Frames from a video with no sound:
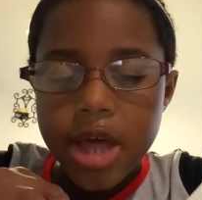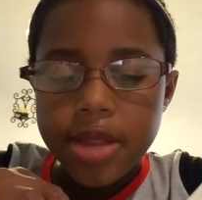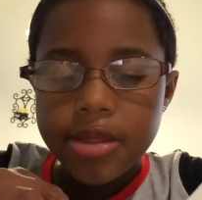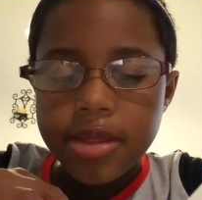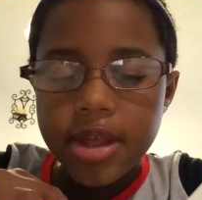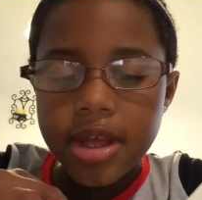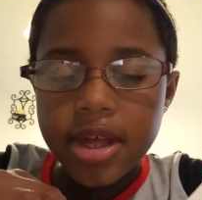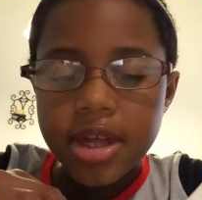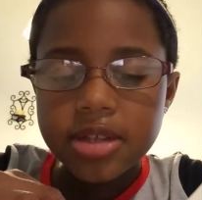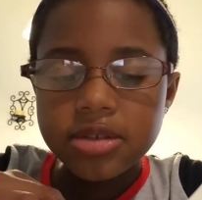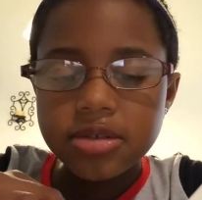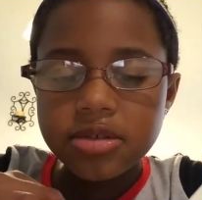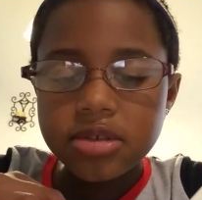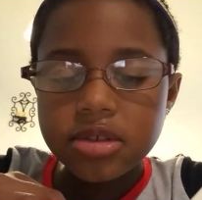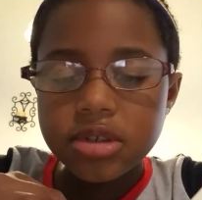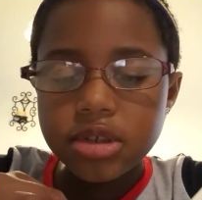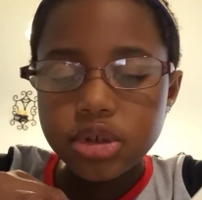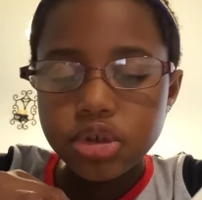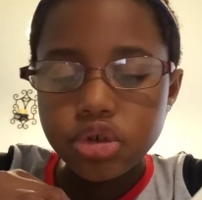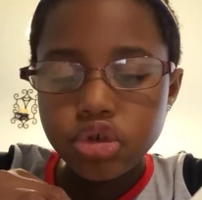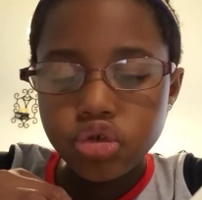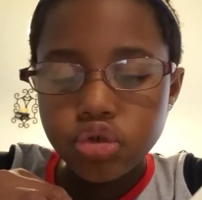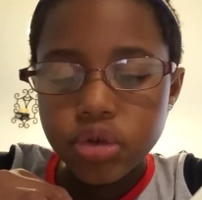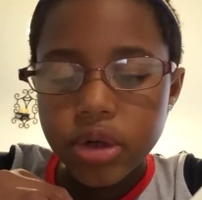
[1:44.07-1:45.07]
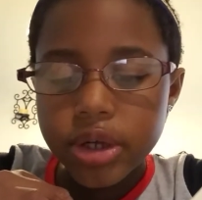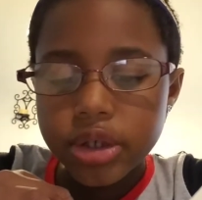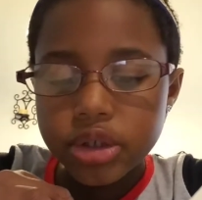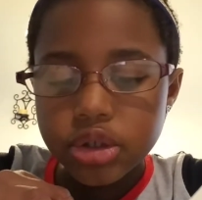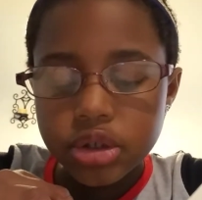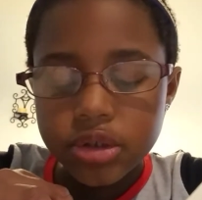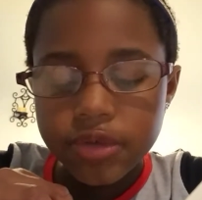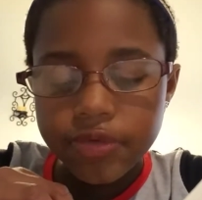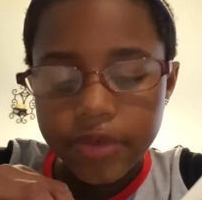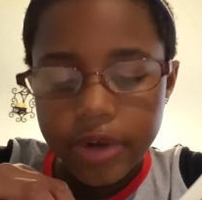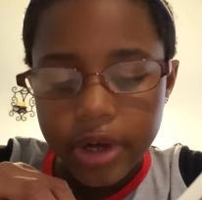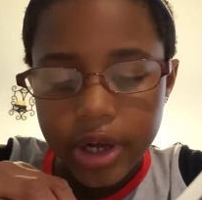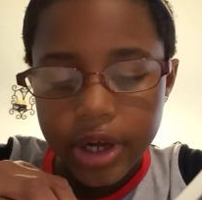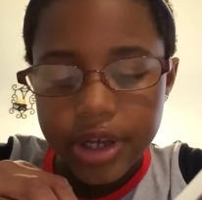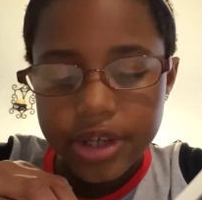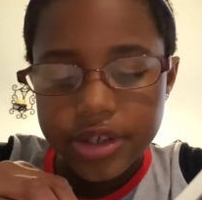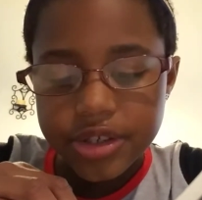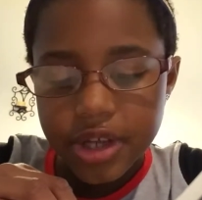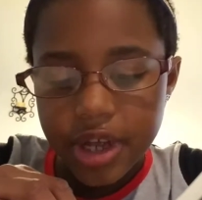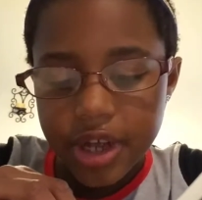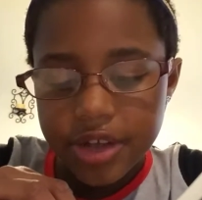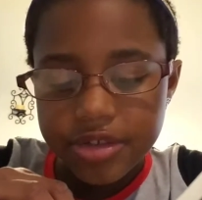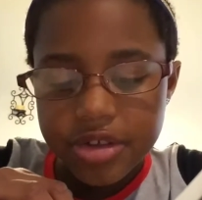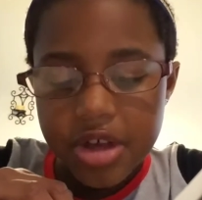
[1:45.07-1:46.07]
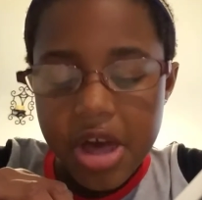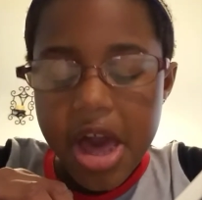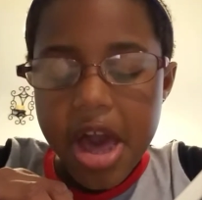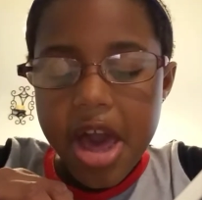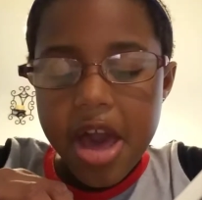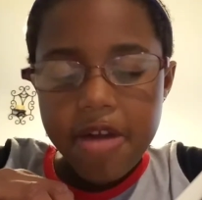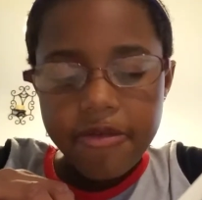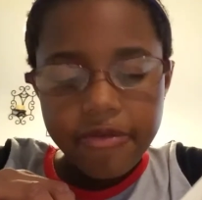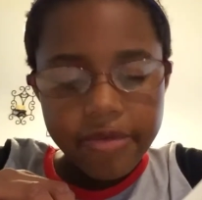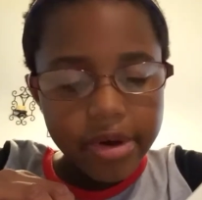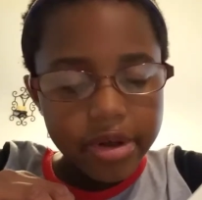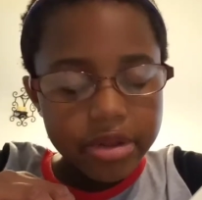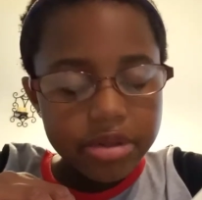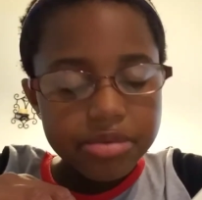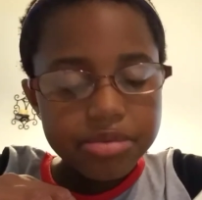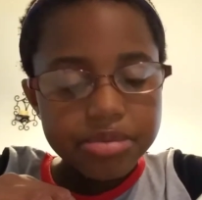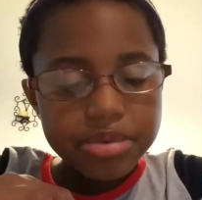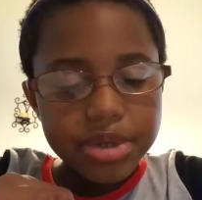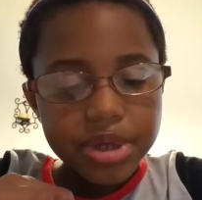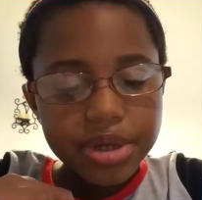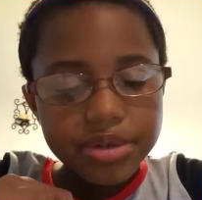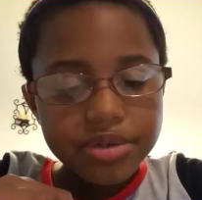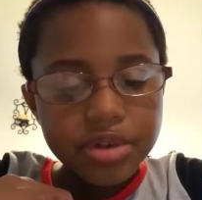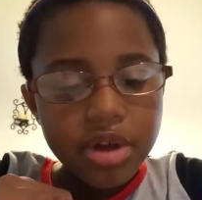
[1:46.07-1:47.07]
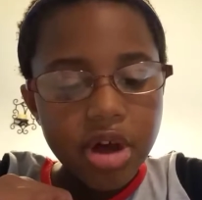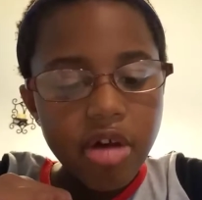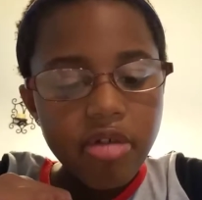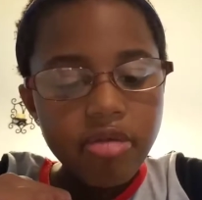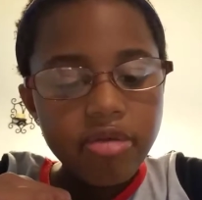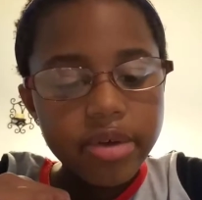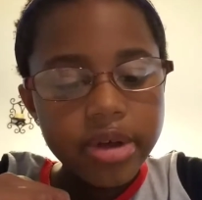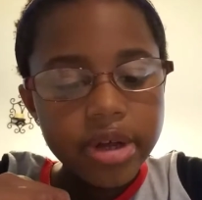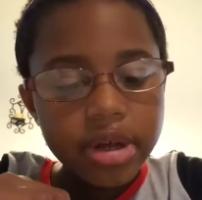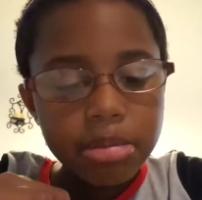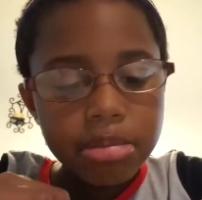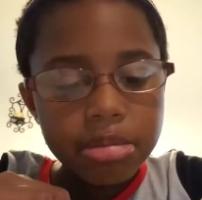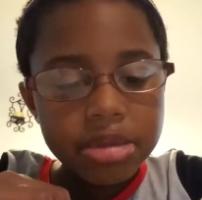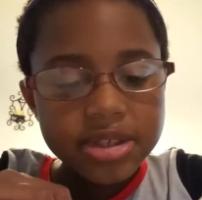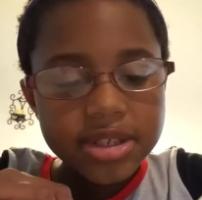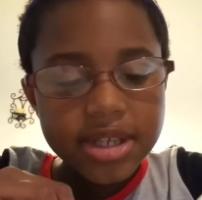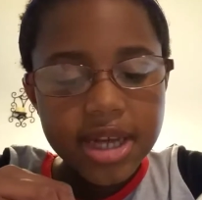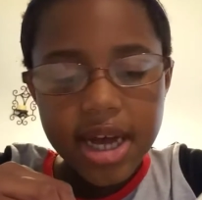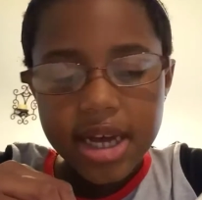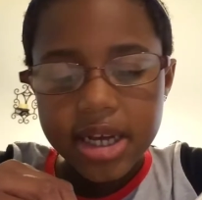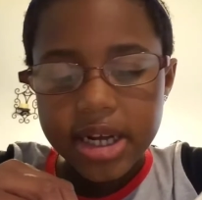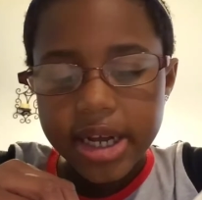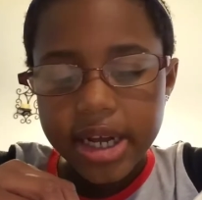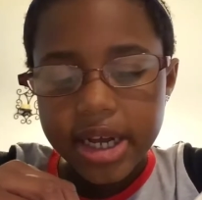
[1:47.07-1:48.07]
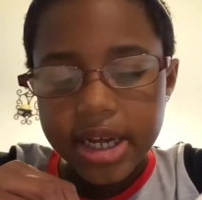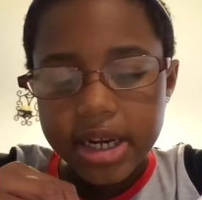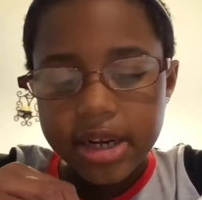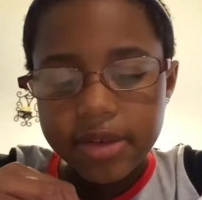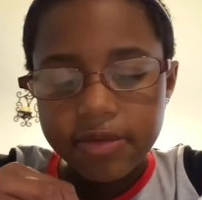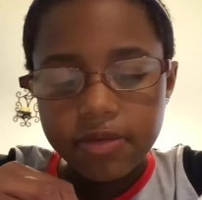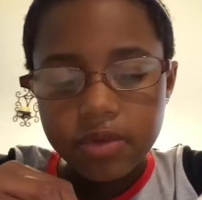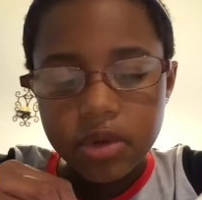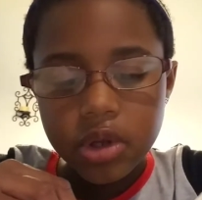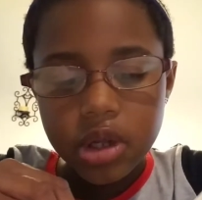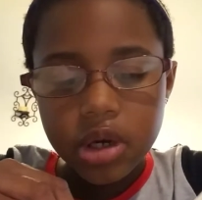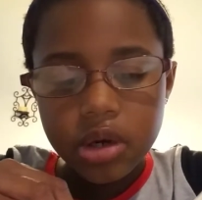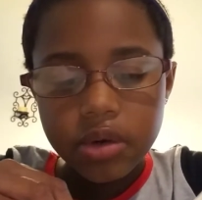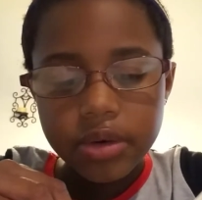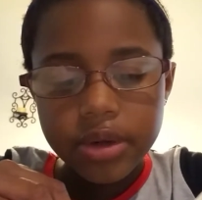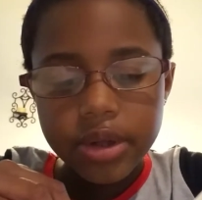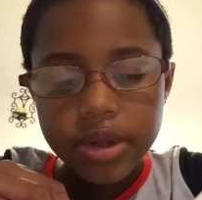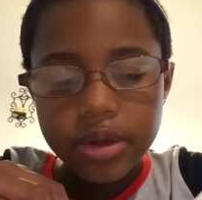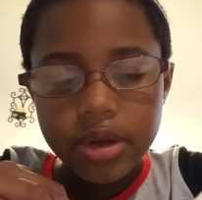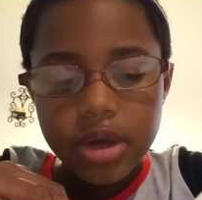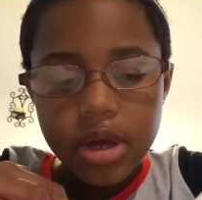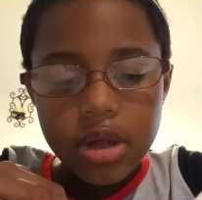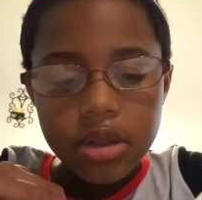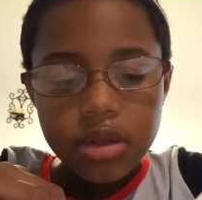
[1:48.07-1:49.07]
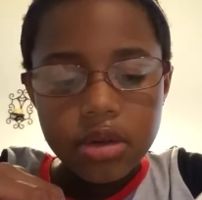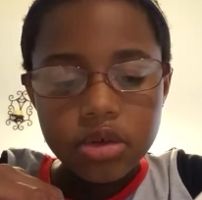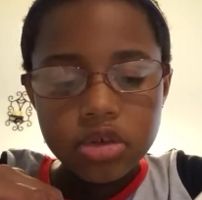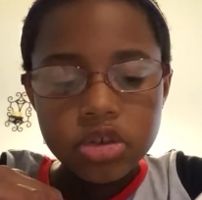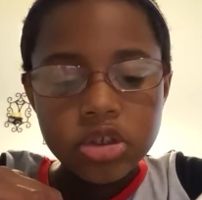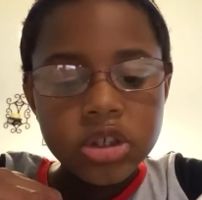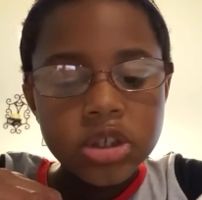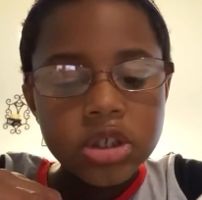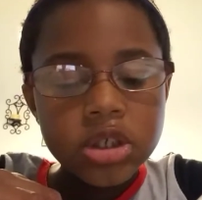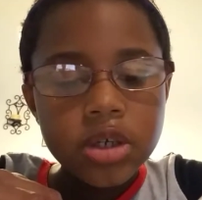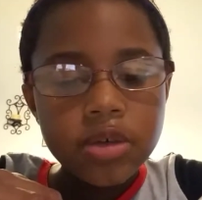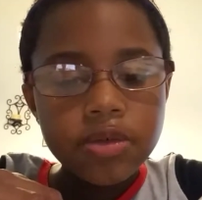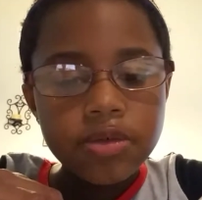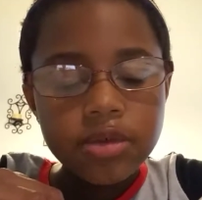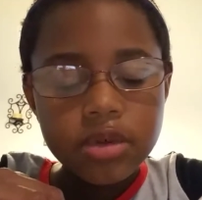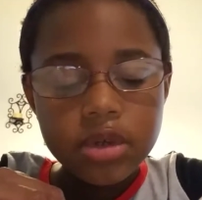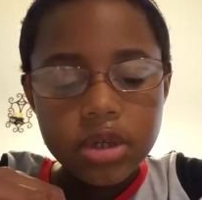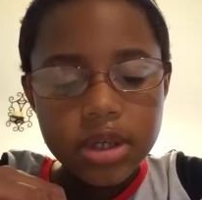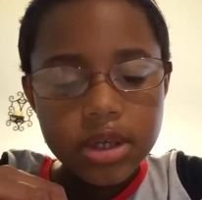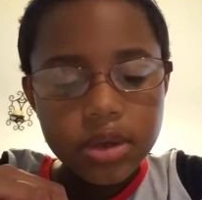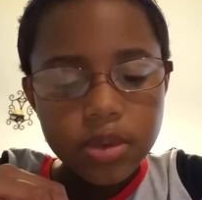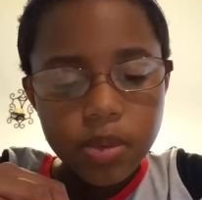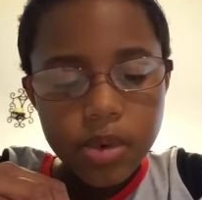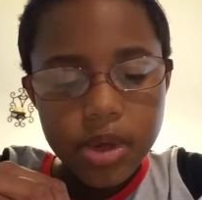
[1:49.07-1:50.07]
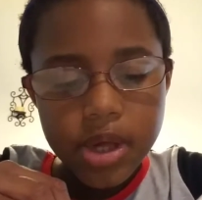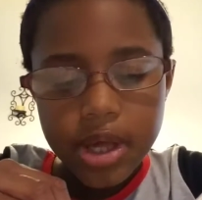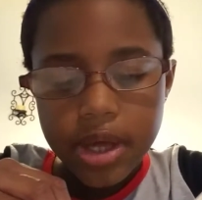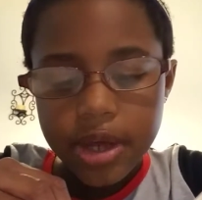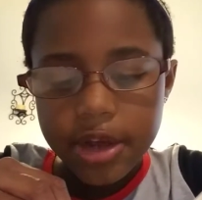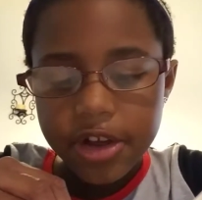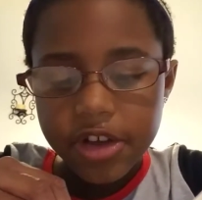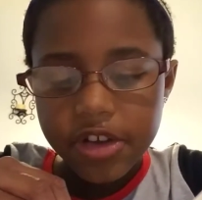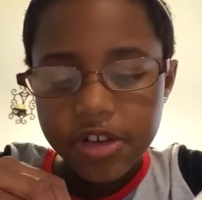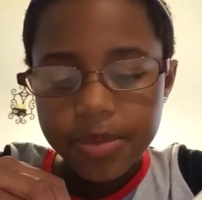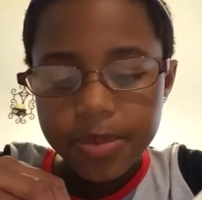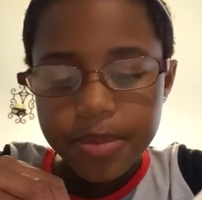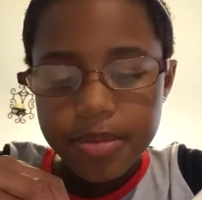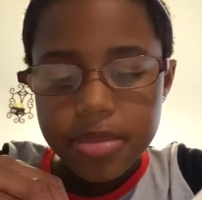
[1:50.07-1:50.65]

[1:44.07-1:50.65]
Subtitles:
They instantly shrank to fairy size and found themselves hovering beside Anna, fluttering their silvery wings.